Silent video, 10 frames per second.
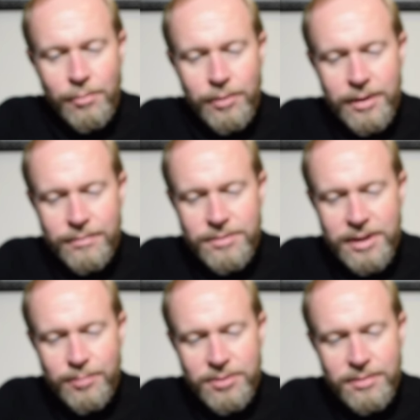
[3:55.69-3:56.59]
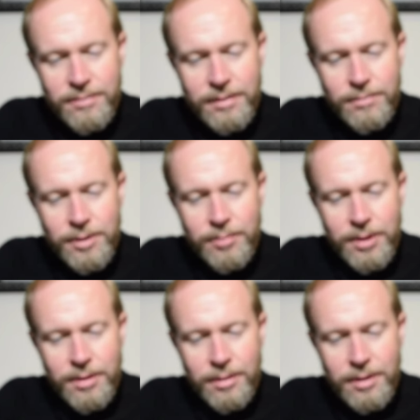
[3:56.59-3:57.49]
We have samples of every
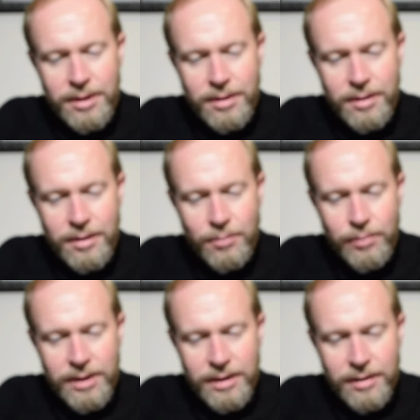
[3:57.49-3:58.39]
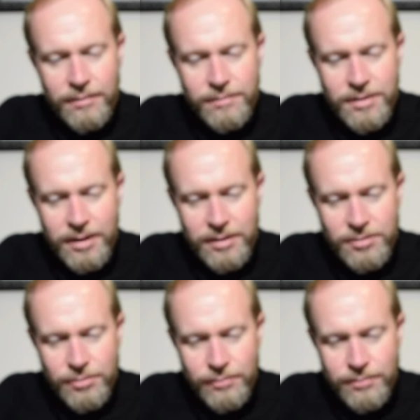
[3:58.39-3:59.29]
bottling we have done
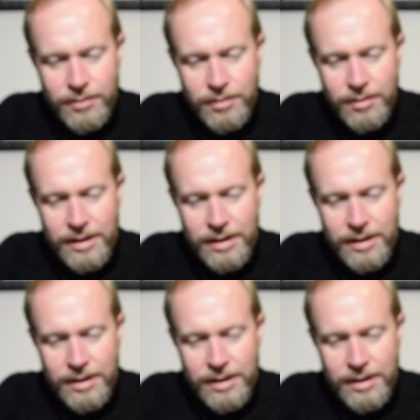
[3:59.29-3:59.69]
so far,